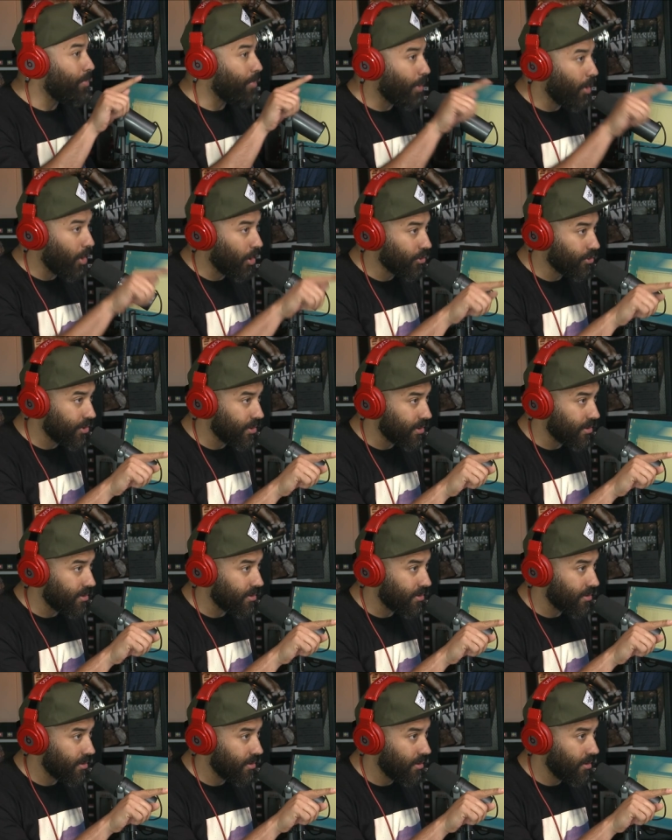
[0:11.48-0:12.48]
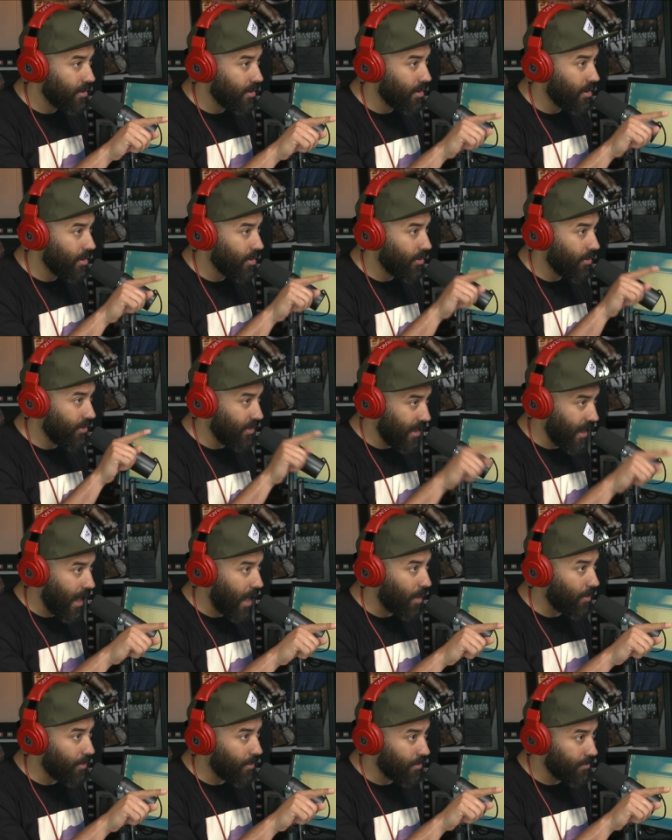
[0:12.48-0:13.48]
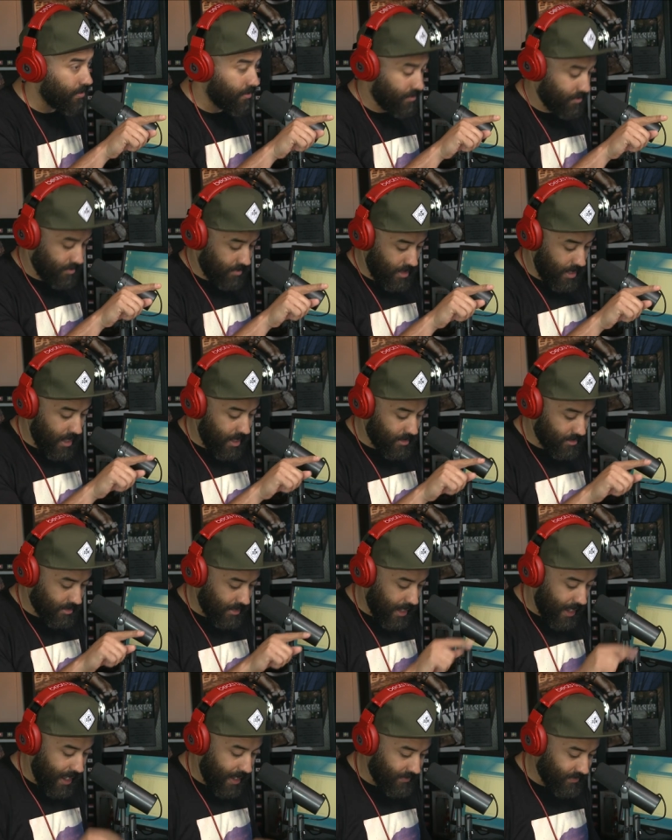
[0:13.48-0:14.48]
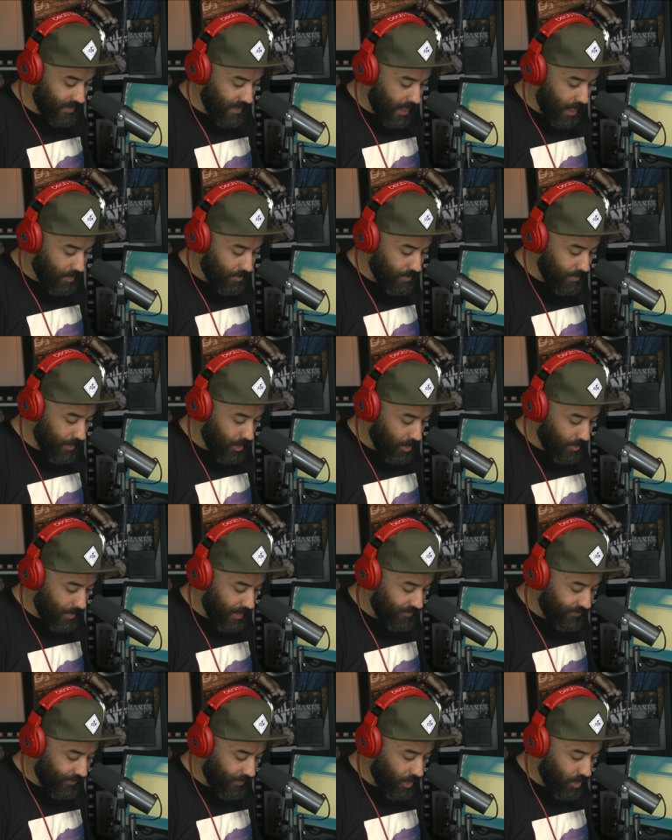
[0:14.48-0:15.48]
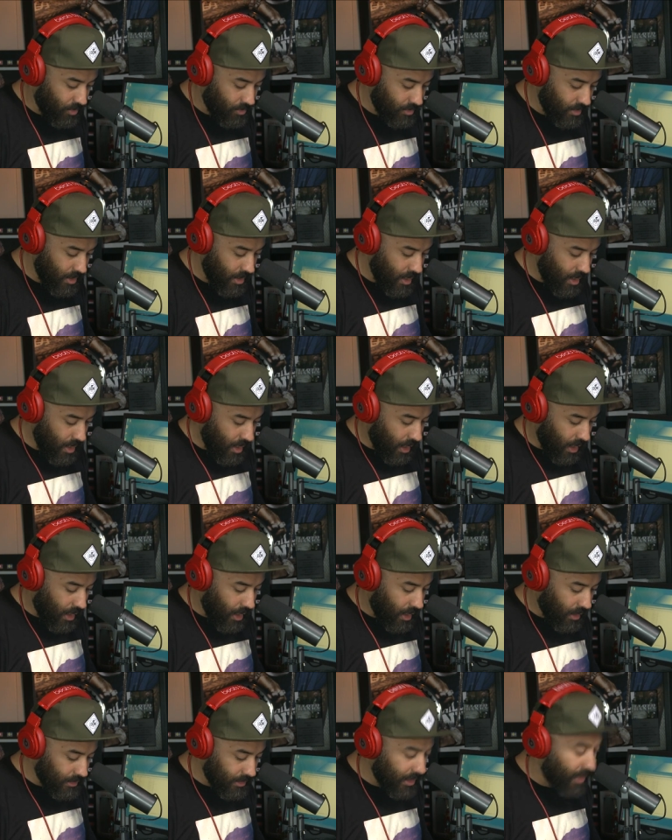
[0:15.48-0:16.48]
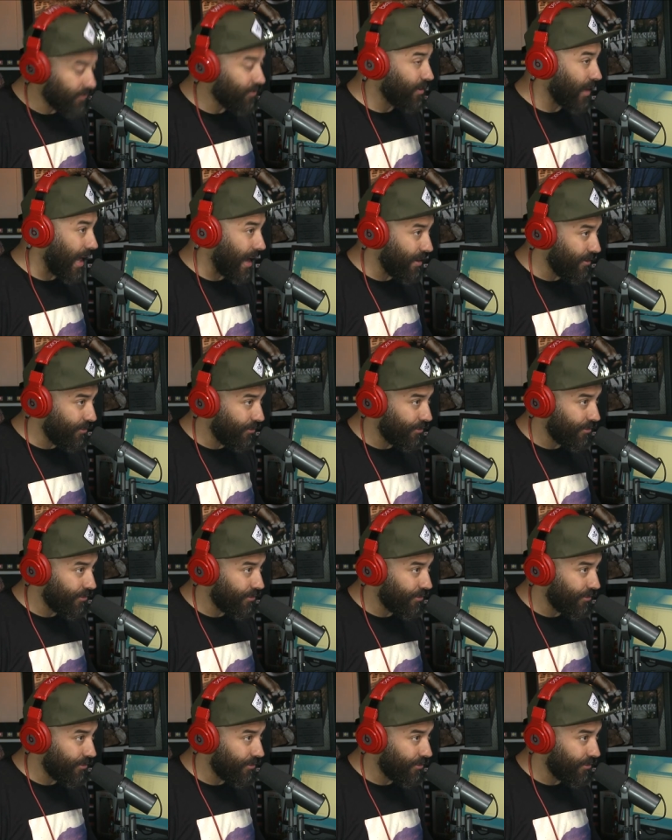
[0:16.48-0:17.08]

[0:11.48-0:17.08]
purchase the album. Okay. Yes, I have the album here on my phone. Uh, Love Life